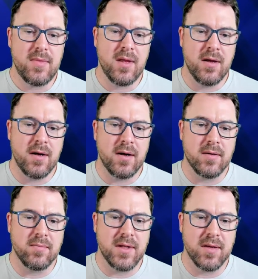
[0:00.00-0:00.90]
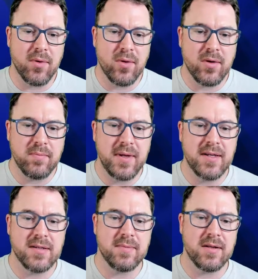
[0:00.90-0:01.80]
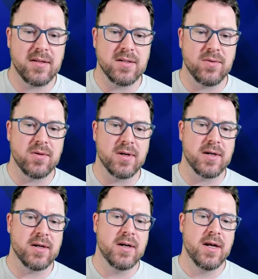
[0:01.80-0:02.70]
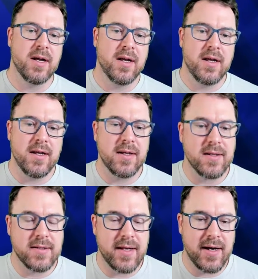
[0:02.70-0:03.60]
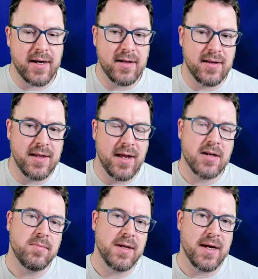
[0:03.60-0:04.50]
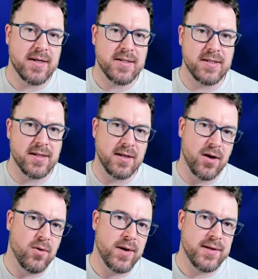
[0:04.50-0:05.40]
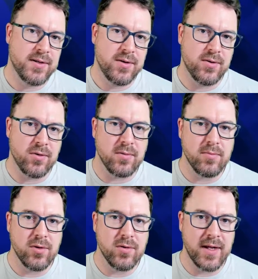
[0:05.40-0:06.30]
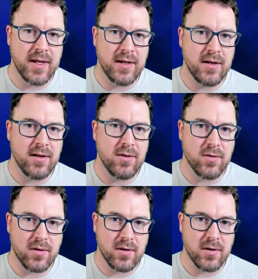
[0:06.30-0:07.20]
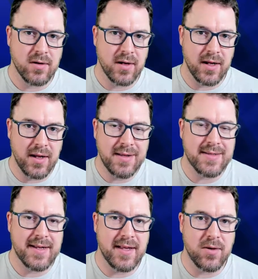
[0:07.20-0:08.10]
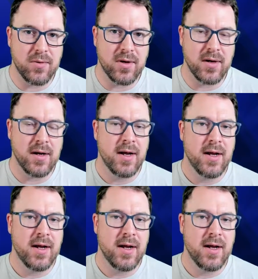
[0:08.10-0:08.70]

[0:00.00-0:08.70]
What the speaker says: The important piece about this aura is that the enemy has to go into or move inside that aura.